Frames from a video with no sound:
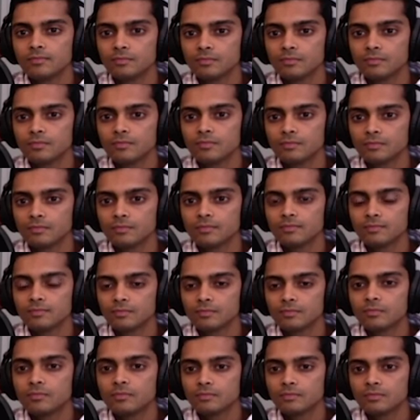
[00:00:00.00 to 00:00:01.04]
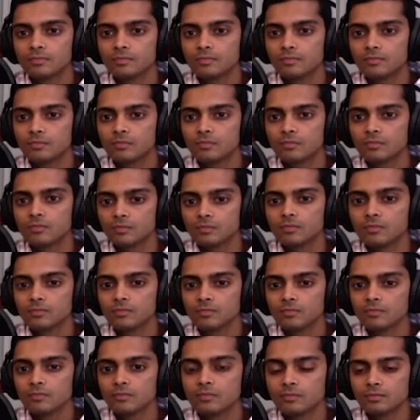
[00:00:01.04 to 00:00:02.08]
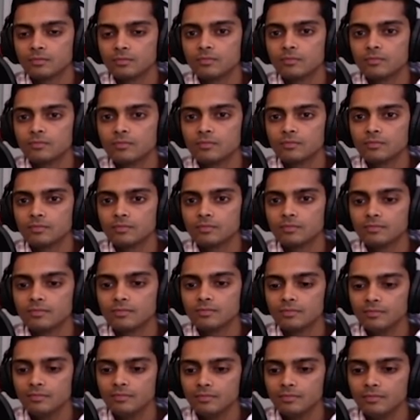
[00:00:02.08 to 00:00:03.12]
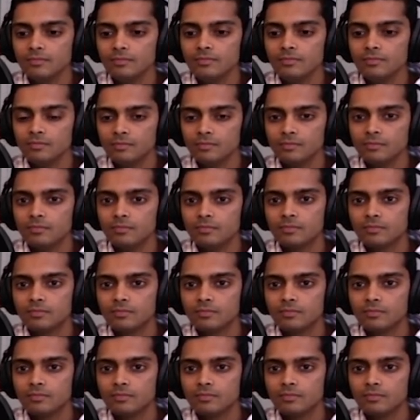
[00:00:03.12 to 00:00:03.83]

(not speaking)